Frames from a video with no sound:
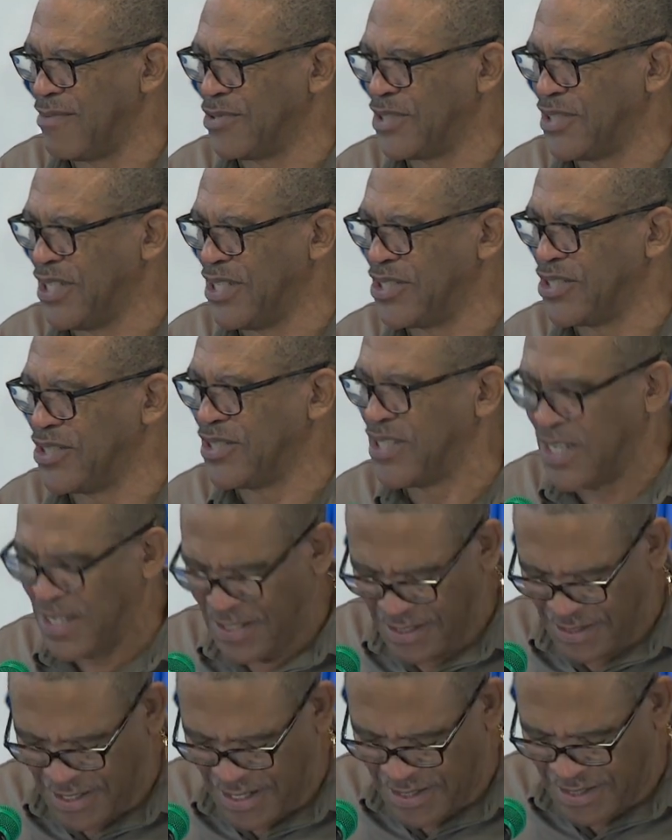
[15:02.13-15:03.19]
teacher
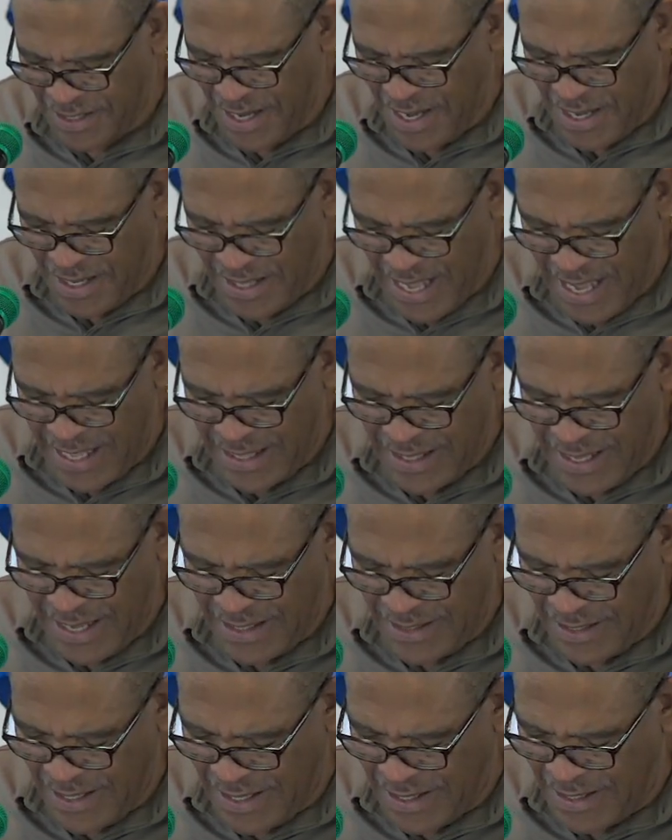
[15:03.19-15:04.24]
tells us that
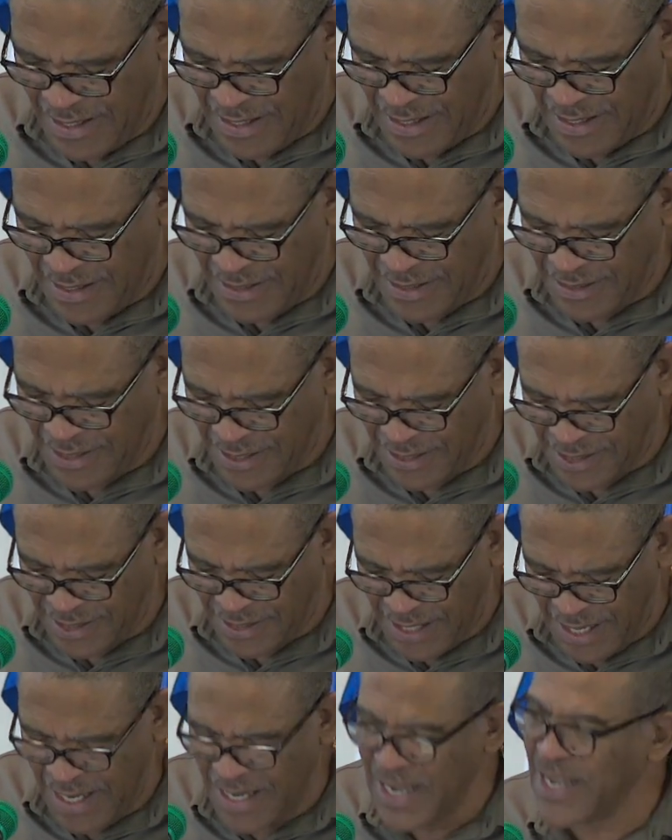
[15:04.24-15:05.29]
to
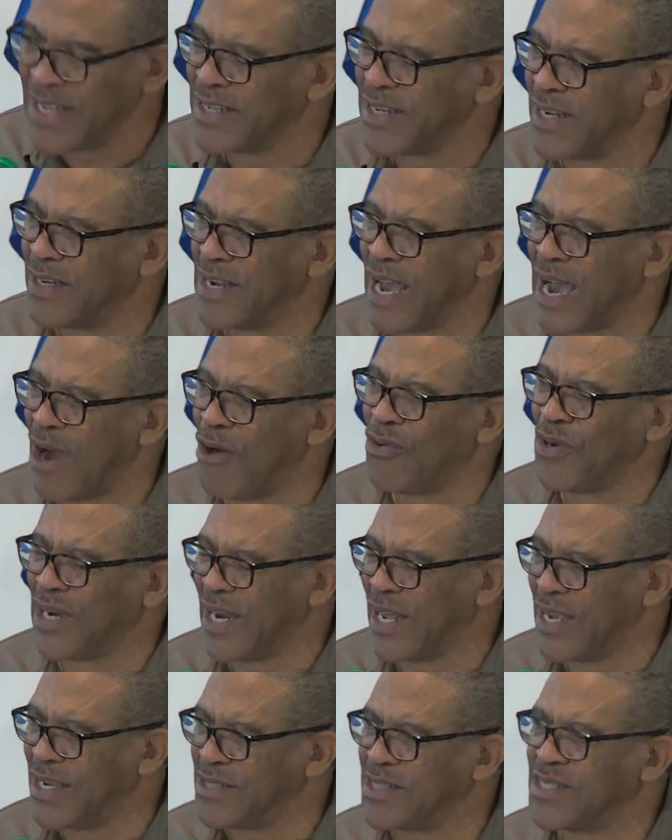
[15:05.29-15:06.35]
stay in our
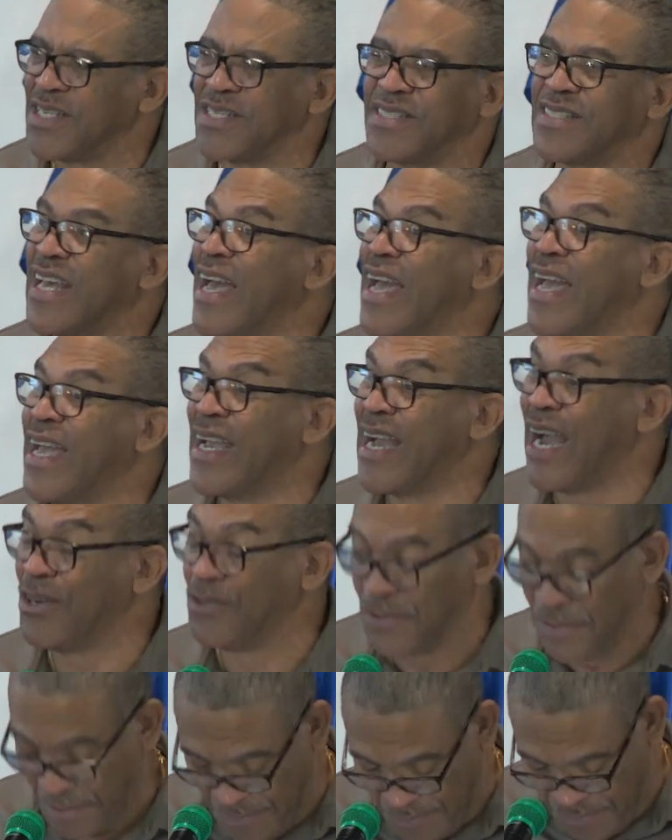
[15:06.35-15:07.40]
language is to hang out.
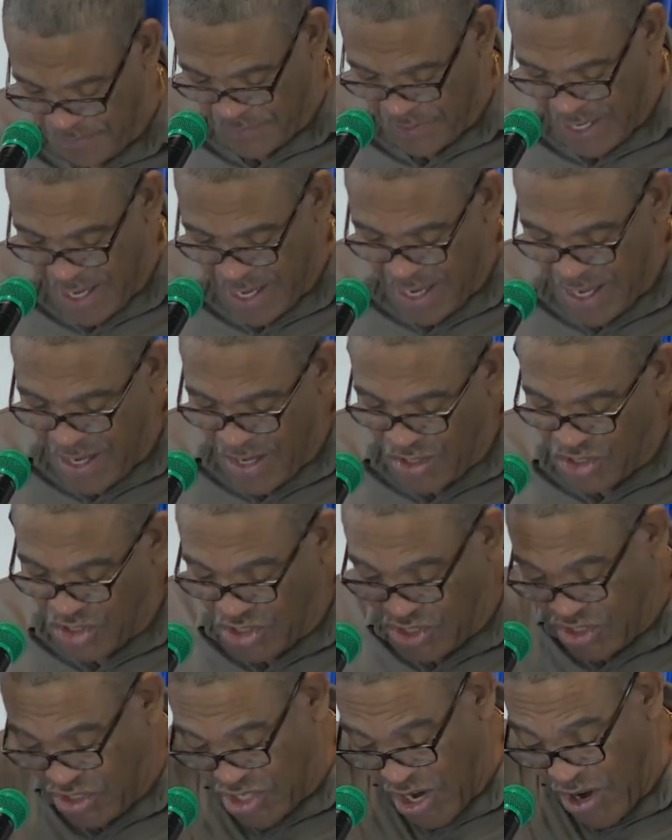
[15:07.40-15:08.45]

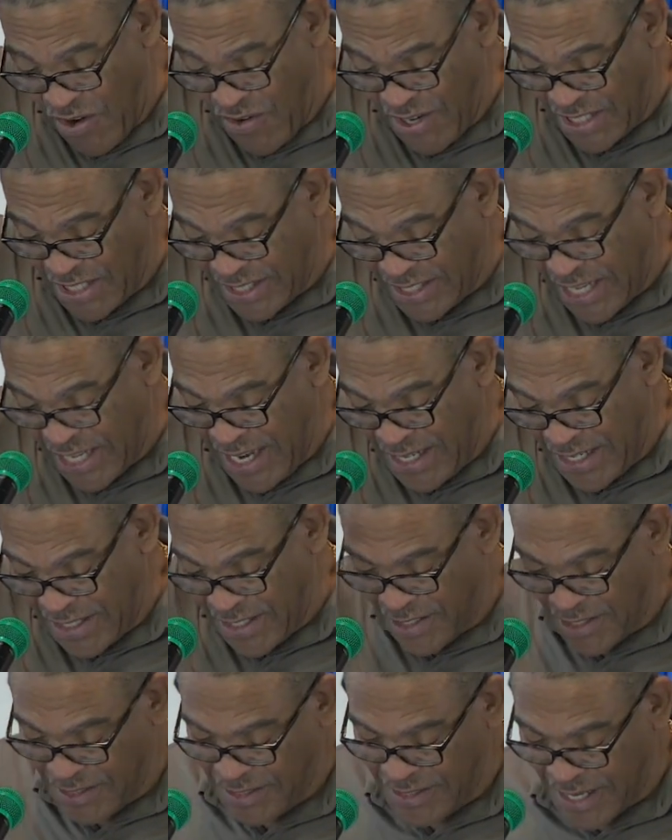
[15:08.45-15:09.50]
John is telling
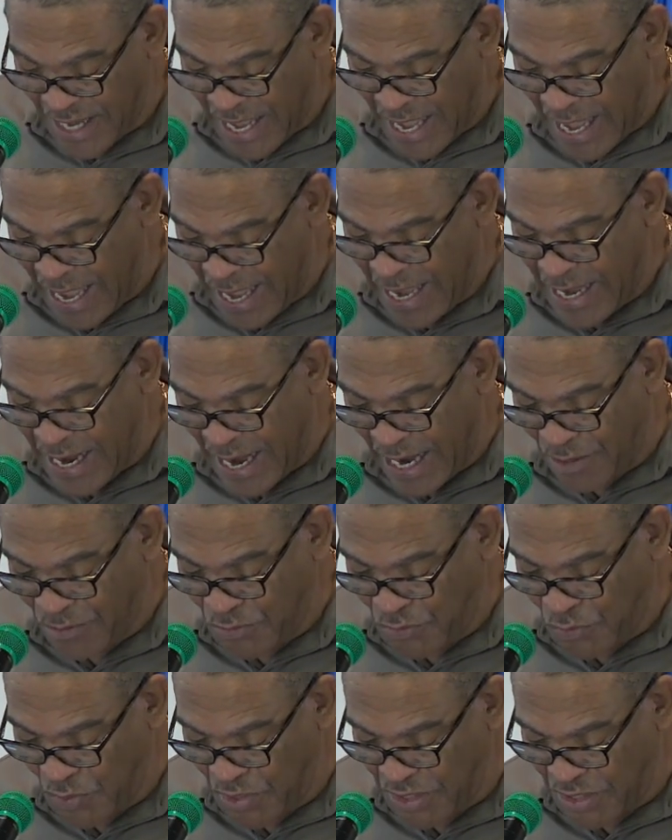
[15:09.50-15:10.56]
us to hang out
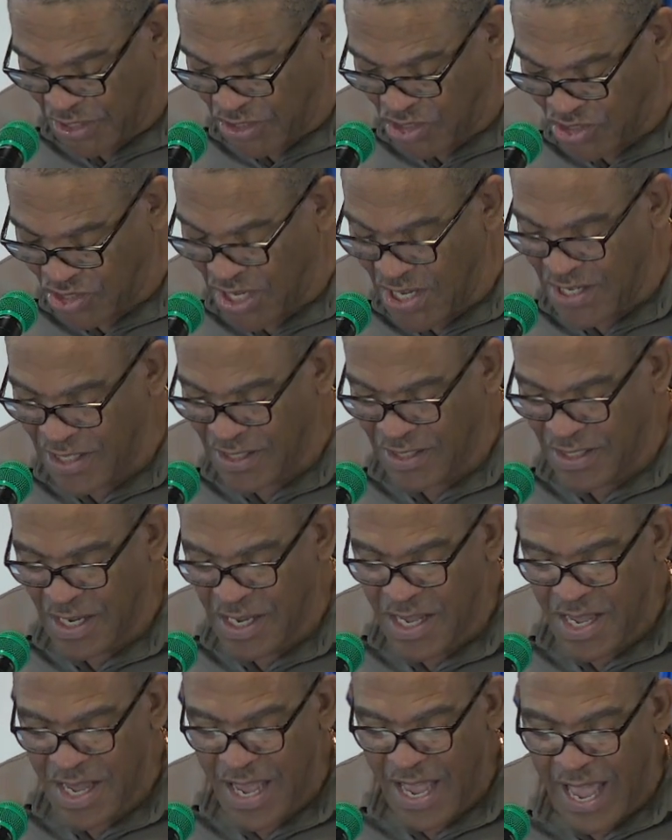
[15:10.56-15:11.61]
with the Son
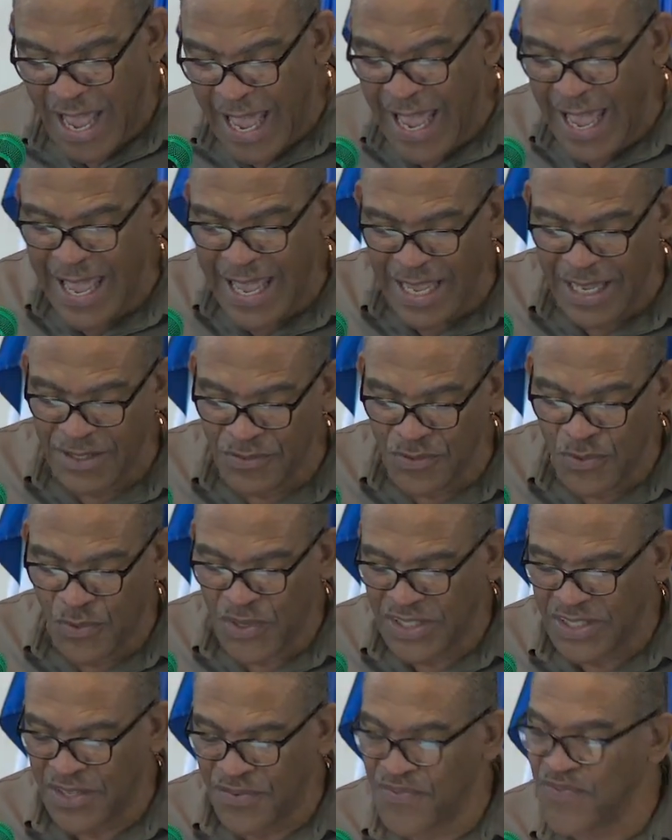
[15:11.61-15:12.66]
and
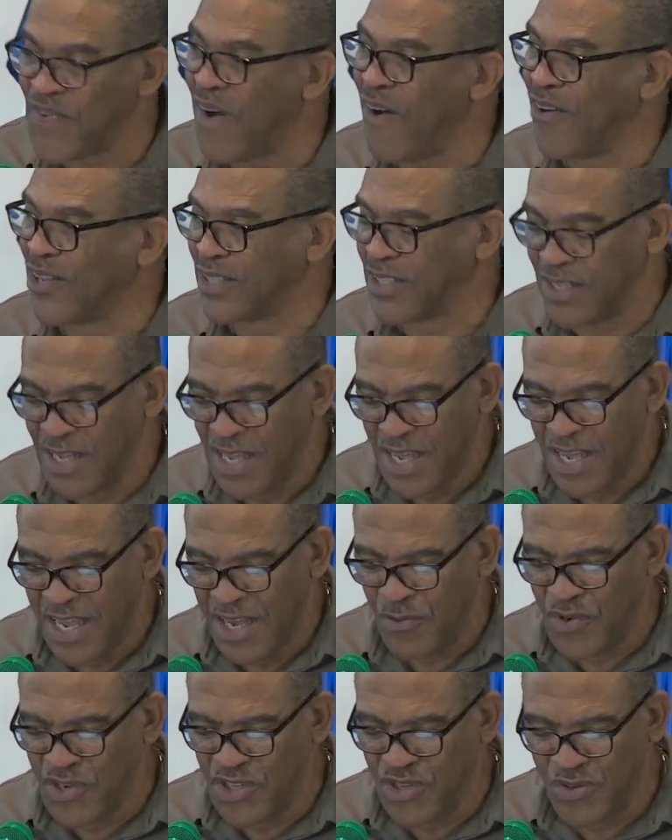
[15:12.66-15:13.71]
with the Father,
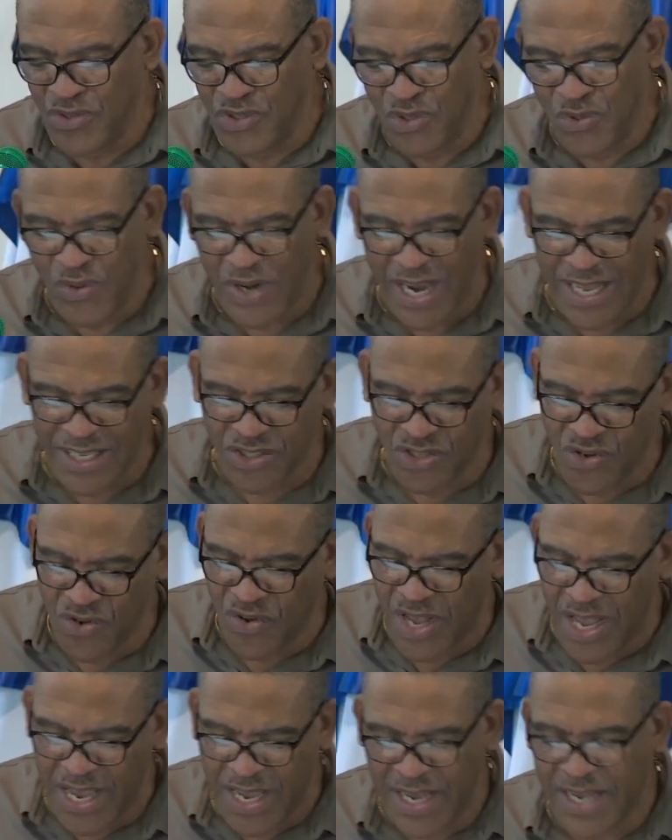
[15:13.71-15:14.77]
and when you do that, you're
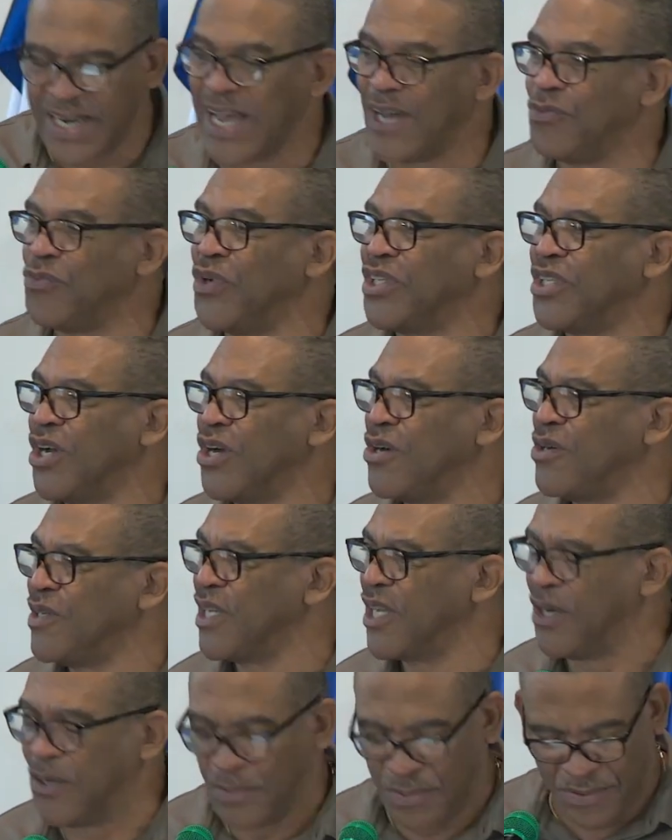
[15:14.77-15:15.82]
hanging out with the Holy
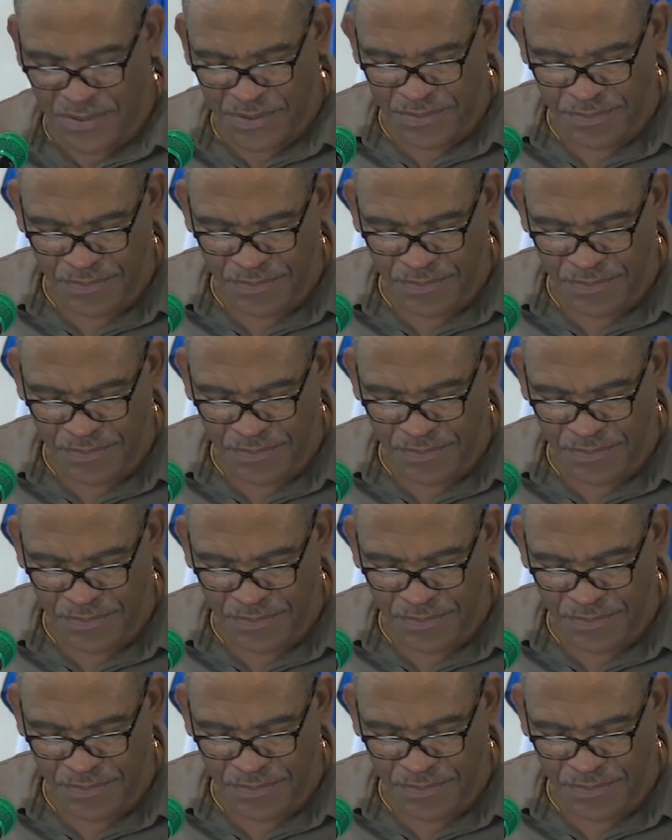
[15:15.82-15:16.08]
Ghost.